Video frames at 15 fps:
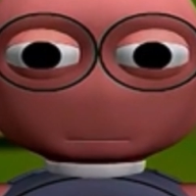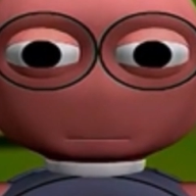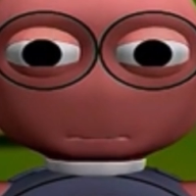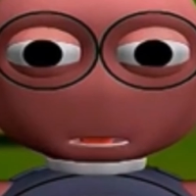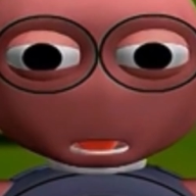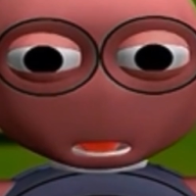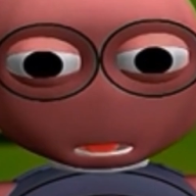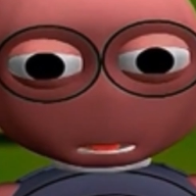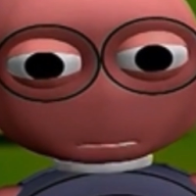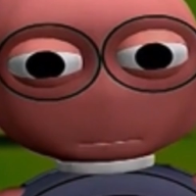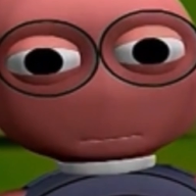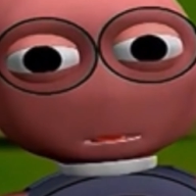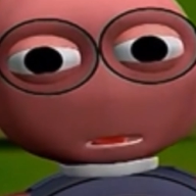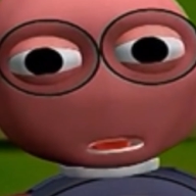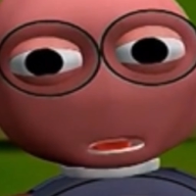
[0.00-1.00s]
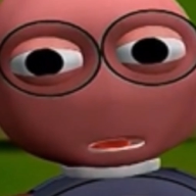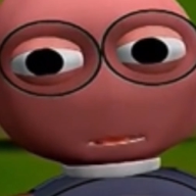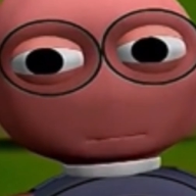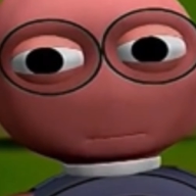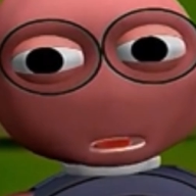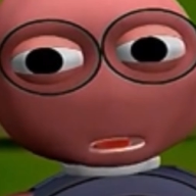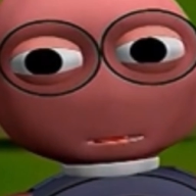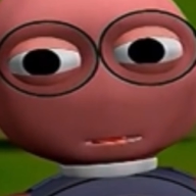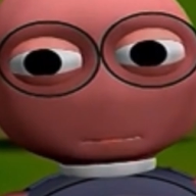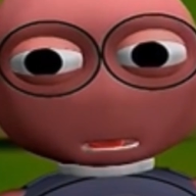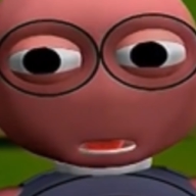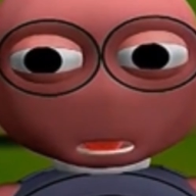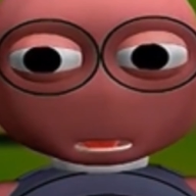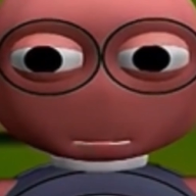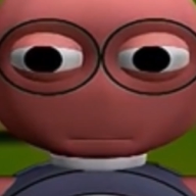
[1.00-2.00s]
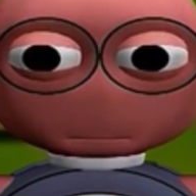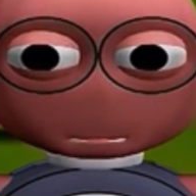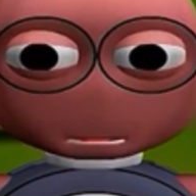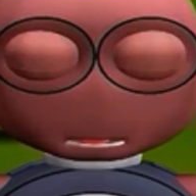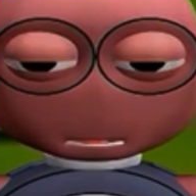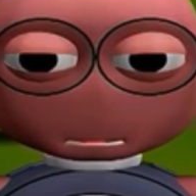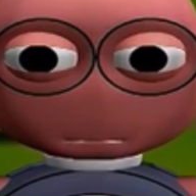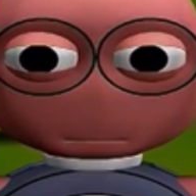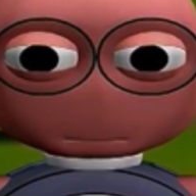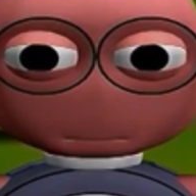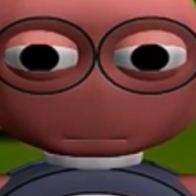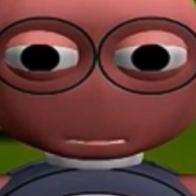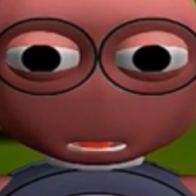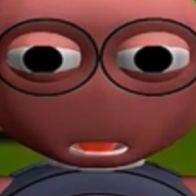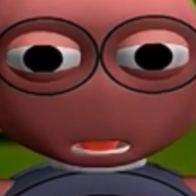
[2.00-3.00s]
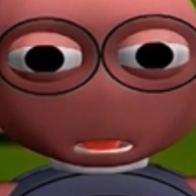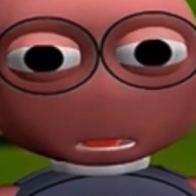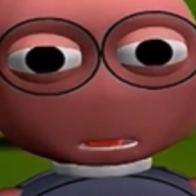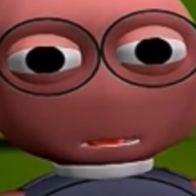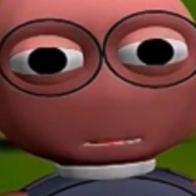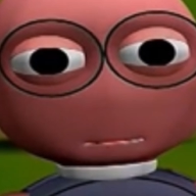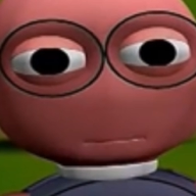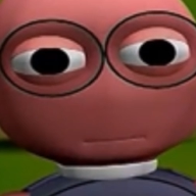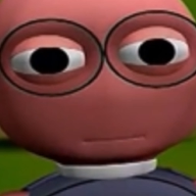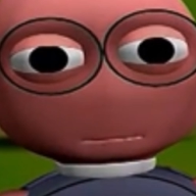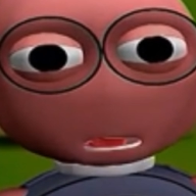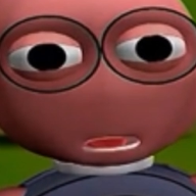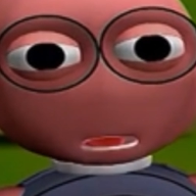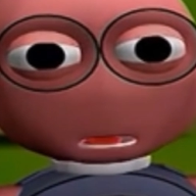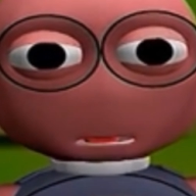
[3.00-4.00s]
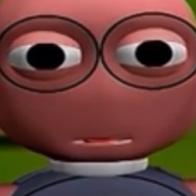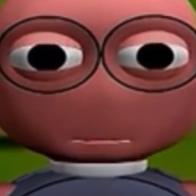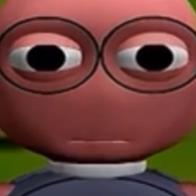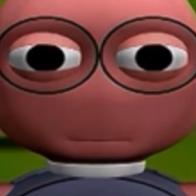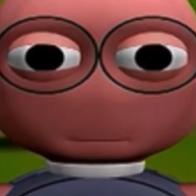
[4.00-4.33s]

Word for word: trees breathe in carbon dioxide and release oxygen.